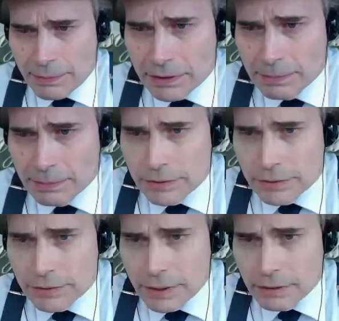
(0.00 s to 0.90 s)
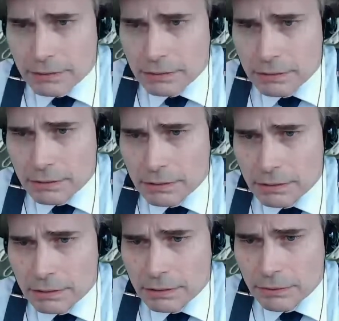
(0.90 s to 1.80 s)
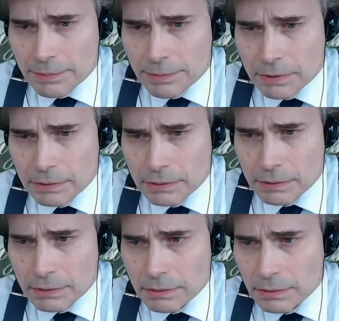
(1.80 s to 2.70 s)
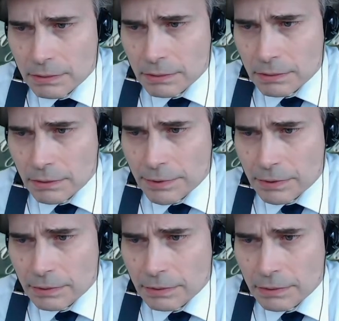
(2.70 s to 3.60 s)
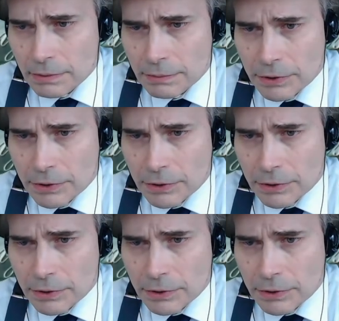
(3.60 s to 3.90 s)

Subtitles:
this picture bigger, whoops, let me